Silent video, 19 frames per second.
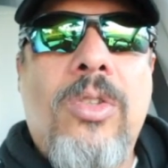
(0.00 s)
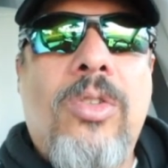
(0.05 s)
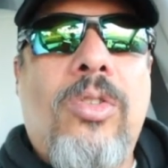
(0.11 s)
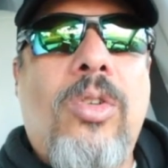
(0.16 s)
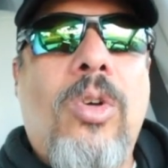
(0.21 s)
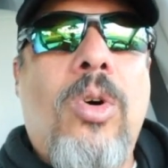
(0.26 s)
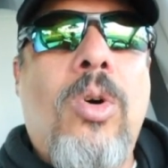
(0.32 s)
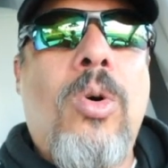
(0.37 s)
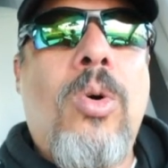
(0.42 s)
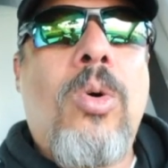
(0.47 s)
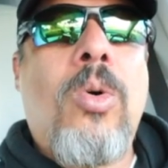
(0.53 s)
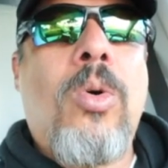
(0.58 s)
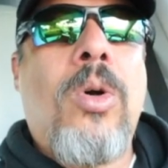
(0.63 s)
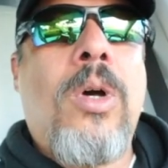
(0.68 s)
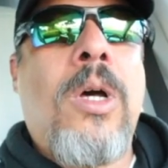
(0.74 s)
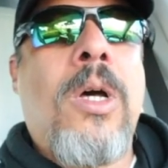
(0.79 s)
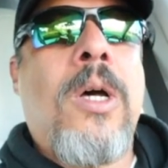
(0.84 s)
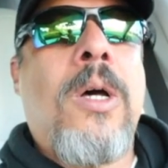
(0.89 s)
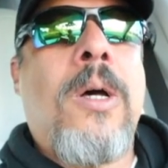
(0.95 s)

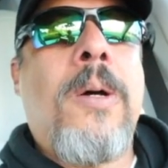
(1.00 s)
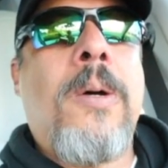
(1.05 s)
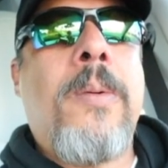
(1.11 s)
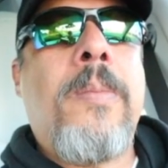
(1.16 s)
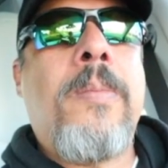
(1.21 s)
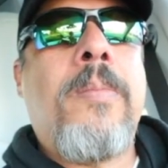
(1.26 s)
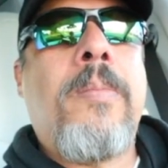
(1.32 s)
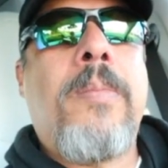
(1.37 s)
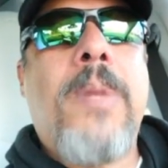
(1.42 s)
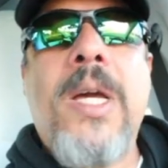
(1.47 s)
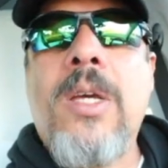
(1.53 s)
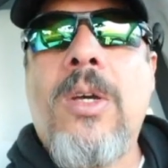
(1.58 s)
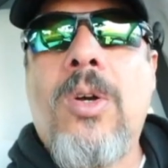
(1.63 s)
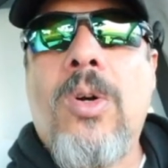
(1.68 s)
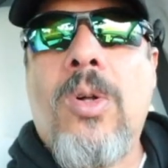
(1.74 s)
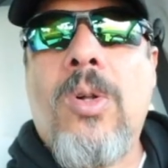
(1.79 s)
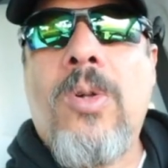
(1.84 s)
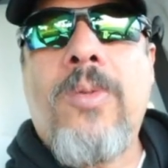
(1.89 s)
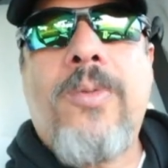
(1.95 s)
So
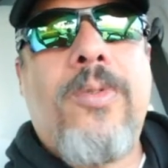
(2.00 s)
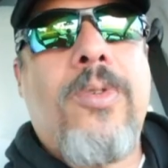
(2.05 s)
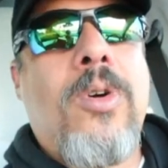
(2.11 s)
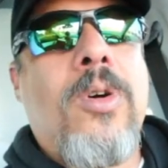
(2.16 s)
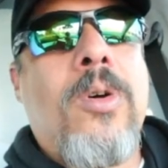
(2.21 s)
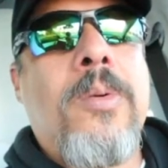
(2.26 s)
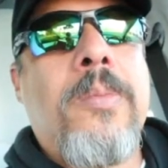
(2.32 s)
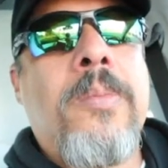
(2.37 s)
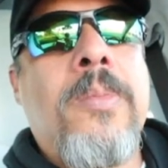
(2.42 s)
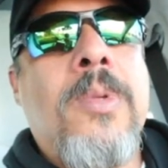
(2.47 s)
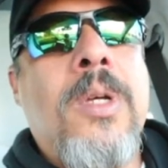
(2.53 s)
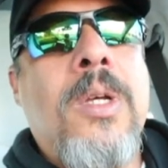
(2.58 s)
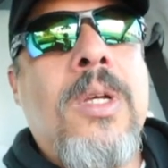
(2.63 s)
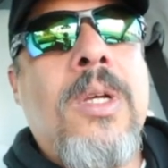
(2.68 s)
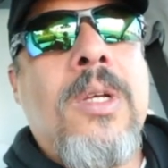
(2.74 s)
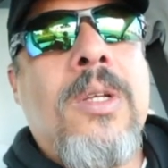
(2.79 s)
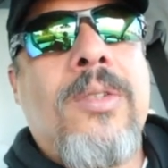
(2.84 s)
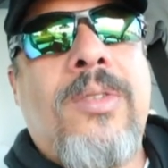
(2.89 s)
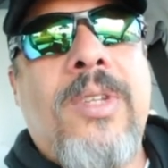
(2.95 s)
Michael from
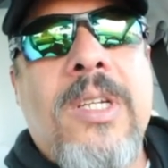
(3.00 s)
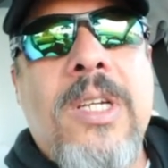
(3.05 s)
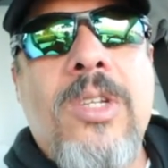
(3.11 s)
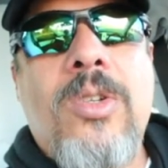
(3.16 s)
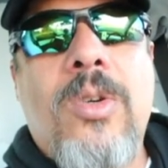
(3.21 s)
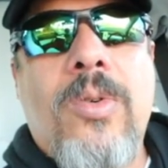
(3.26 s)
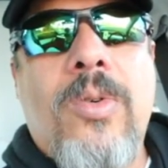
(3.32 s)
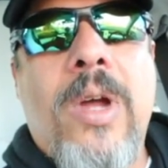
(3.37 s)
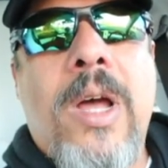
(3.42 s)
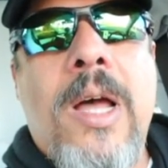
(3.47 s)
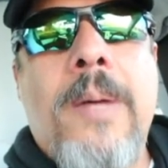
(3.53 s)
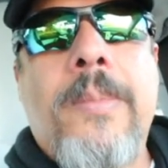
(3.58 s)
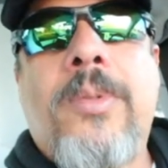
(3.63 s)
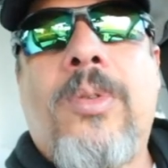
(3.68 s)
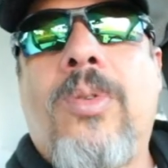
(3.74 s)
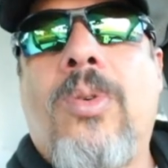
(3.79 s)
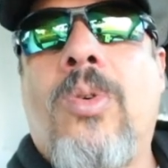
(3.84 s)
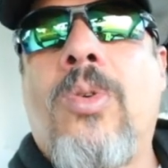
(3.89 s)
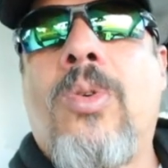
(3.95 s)
Signature
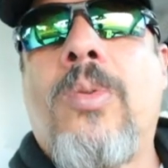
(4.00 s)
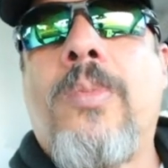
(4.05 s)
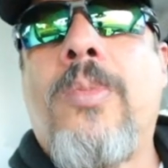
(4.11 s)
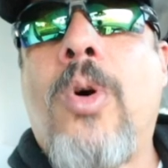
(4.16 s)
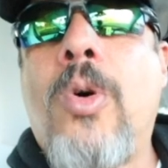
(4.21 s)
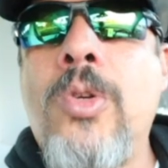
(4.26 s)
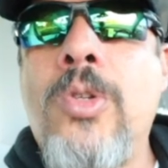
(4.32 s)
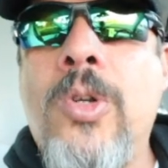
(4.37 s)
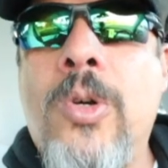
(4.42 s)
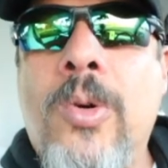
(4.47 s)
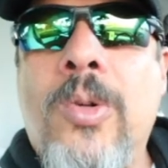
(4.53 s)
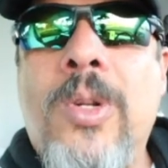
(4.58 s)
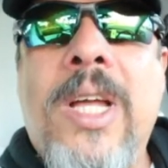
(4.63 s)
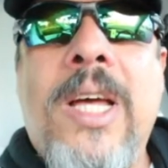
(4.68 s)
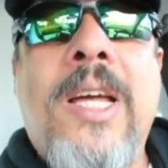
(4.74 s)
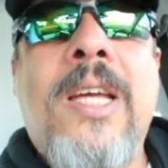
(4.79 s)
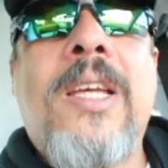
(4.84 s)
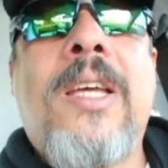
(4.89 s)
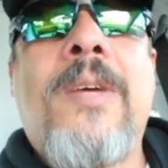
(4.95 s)
Wraps, or Mojo,
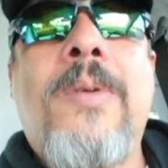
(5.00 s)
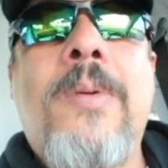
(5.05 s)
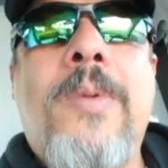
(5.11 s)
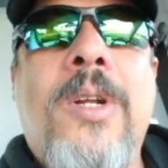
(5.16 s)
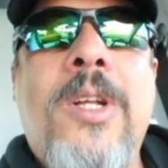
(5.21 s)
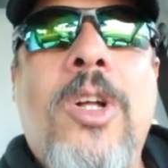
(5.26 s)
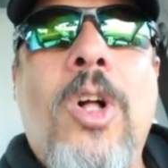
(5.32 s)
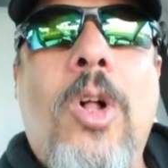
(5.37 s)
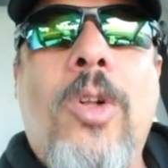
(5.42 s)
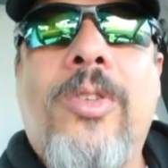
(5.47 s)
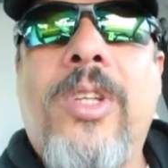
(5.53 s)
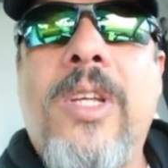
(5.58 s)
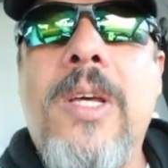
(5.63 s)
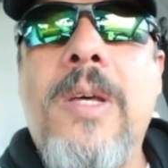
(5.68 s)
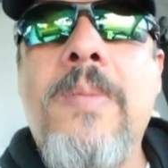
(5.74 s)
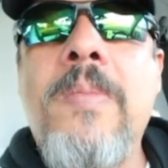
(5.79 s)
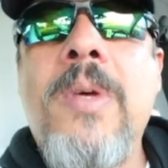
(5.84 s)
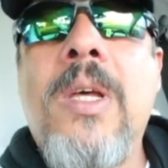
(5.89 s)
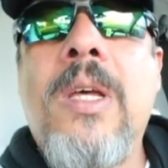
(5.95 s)
like everybody calls
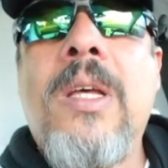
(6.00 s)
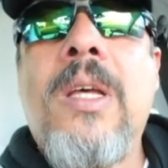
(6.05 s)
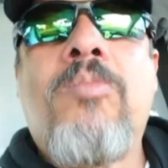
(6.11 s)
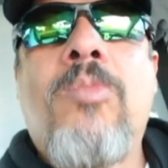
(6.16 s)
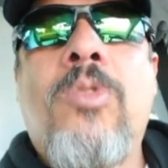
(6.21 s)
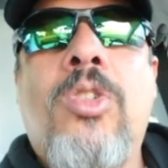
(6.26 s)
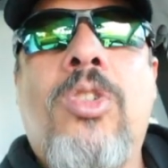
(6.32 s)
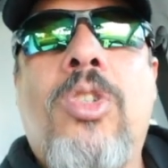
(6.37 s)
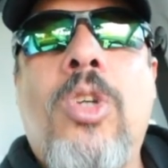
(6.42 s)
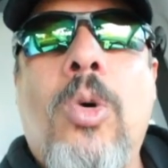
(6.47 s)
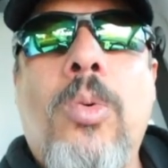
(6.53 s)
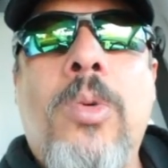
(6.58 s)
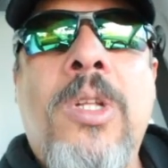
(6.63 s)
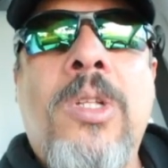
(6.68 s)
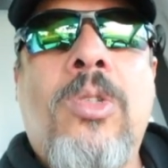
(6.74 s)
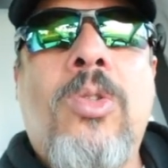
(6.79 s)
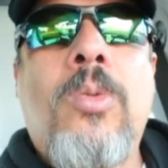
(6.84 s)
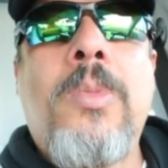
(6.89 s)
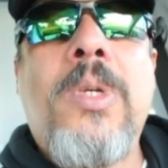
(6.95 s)
him, showed
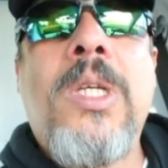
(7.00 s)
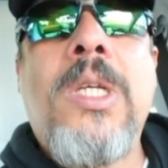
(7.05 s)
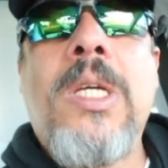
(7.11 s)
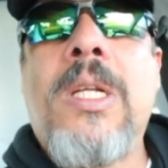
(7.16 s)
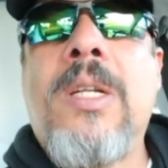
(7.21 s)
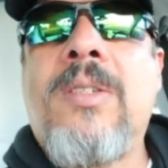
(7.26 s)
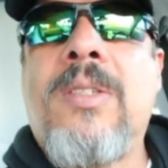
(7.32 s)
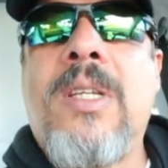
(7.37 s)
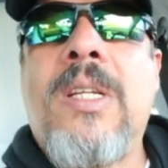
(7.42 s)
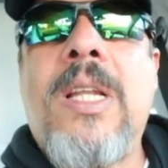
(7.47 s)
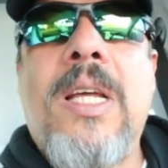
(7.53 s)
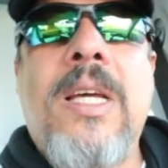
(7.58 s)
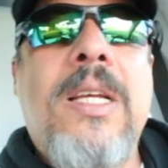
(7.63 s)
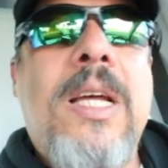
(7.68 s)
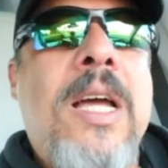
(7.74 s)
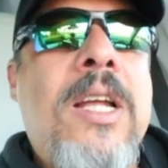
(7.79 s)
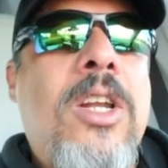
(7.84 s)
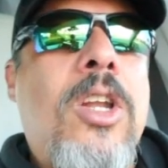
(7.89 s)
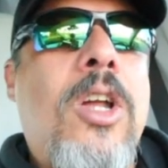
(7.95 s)
it to me and said like,
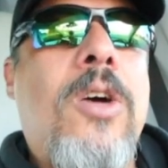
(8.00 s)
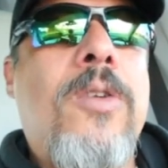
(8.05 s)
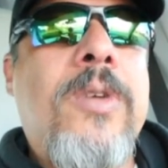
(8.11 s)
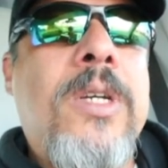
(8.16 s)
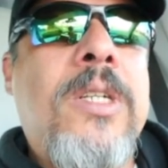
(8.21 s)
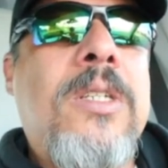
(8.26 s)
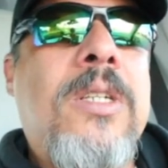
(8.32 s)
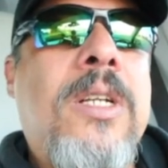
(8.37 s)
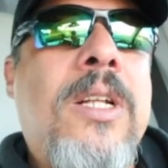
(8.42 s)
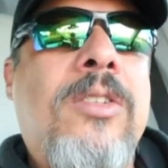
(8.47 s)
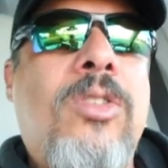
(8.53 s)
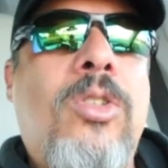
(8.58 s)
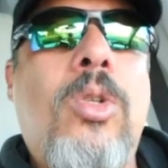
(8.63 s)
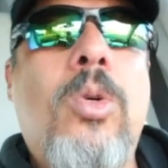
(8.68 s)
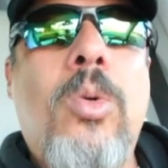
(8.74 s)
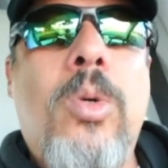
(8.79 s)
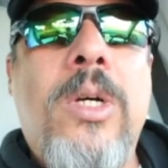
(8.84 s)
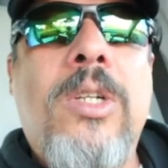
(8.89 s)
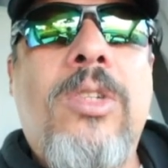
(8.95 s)
I love it, let's
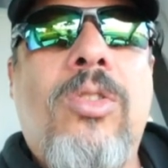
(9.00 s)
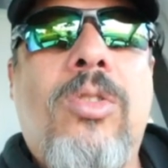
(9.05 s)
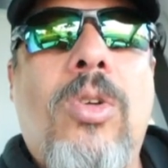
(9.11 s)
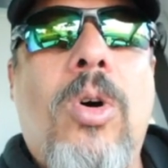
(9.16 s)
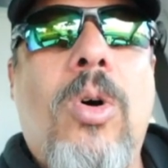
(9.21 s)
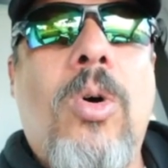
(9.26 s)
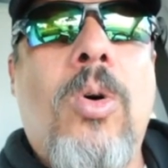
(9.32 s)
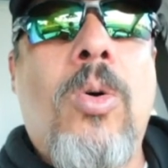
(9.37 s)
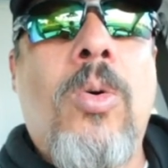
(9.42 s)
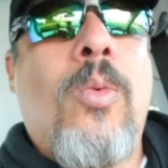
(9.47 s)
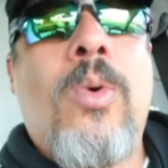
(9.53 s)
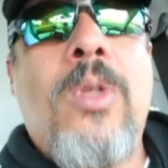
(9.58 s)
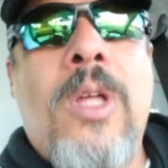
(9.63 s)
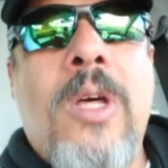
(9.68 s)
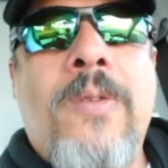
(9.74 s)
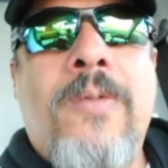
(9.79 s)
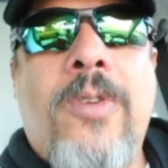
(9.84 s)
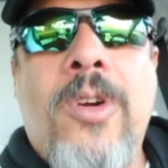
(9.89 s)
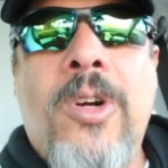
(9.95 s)
do it. So
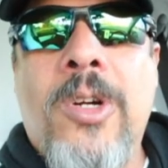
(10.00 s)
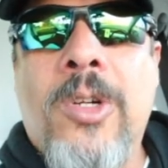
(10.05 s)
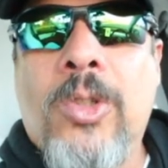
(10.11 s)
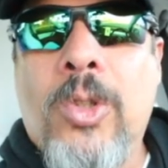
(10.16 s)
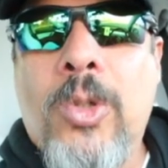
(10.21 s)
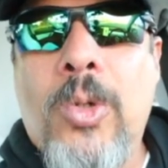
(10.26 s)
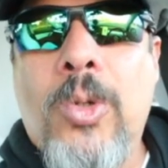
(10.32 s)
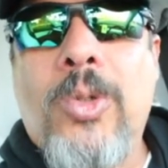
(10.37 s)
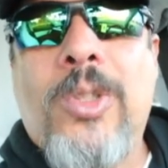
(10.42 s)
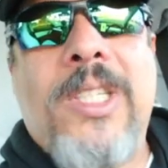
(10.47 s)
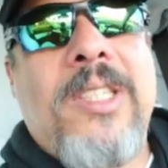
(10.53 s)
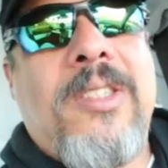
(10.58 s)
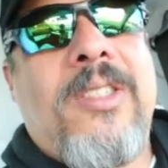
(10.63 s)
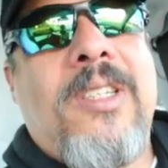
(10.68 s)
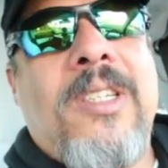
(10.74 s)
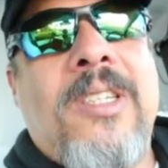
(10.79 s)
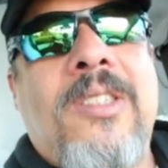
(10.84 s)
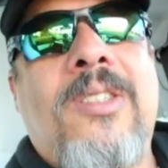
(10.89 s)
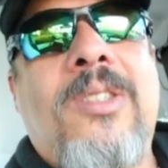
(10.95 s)
without further ado, this
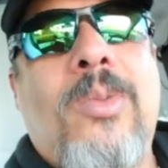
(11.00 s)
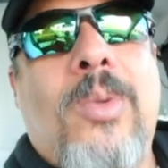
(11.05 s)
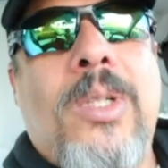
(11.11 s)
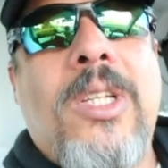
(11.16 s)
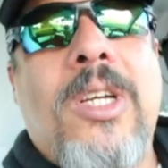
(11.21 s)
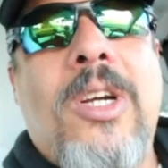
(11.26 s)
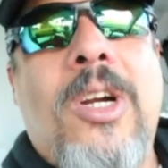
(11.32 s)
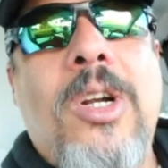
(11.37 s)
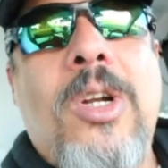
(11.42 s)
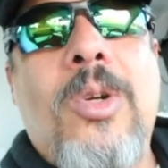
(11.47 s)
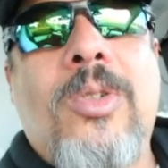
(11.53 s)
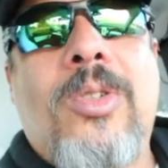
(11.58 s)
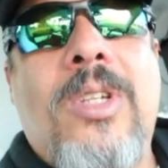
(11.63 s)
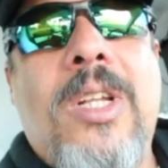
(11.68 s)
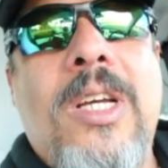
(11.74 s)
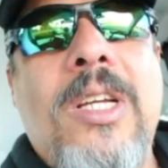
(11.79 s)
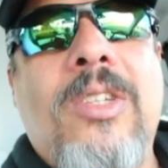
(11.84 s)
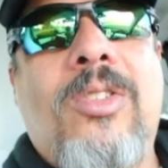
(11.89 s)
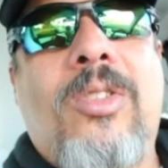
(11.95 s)
is what the car looks
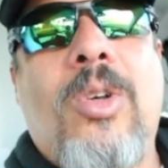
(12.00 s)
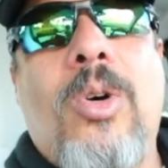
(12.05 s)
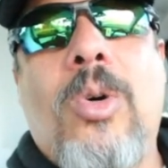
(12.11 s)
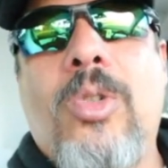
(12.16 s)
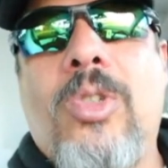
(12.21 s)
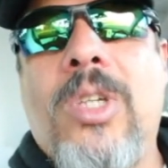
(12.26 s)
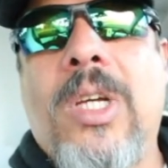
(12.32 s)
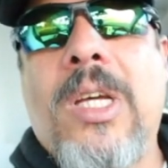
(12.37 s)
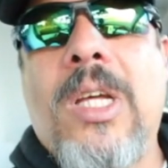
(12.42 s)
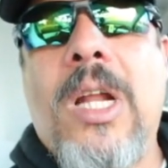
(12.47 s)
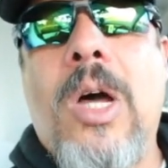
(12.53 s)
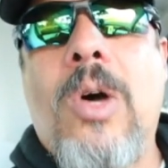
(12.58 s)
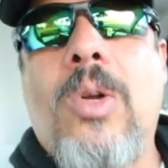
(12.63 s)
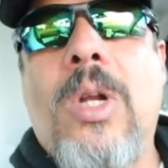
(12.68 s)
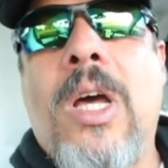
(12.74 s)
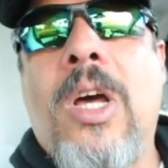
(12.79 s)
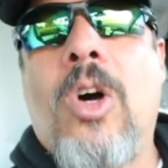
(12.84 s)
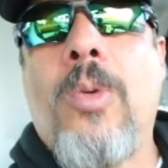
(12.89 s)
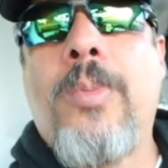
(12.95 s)
like. So check it
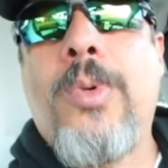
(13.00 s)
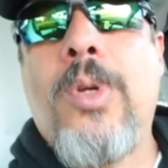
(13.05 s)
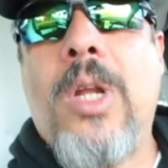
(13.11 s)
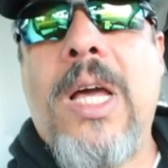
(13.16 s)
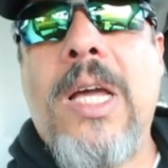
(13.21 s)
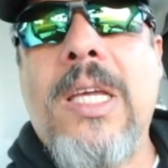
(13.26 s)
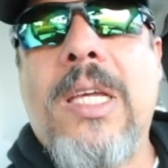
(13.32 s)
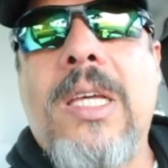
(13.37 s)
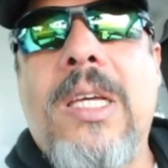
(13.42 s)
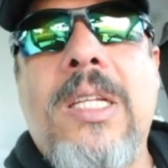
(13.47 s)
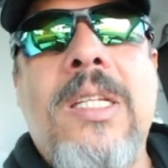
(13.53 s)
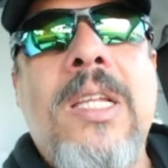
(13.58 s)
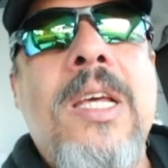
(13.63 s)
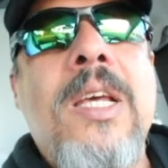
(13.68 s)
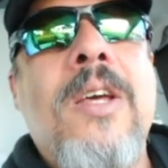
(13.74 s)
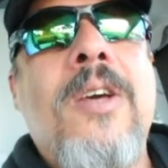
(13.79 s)
out, I hope you like it.